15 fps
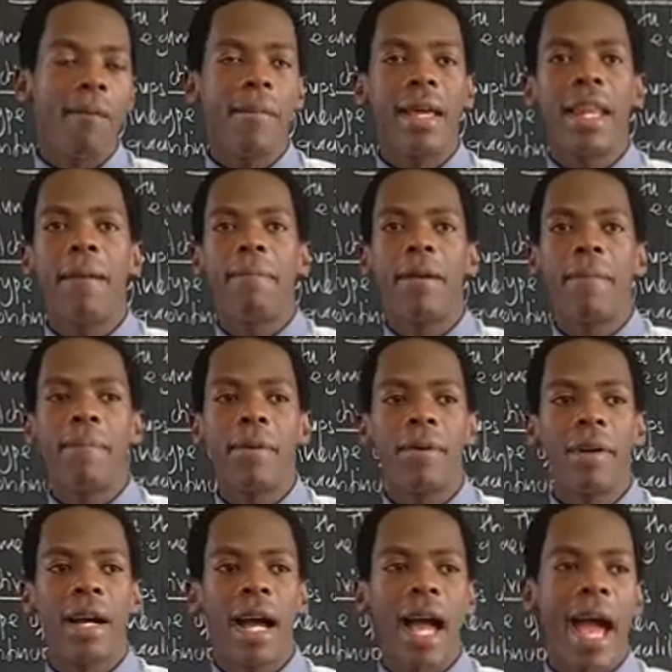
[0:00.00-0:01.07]
many
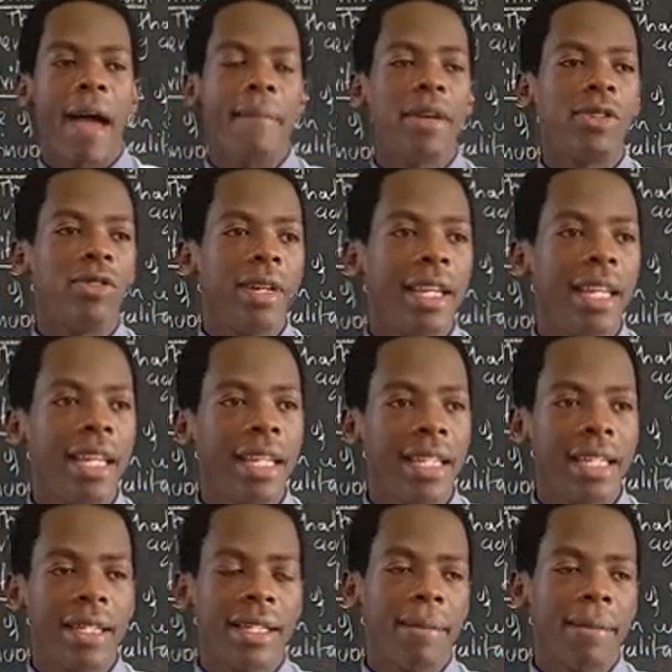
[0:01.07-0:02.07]
people are between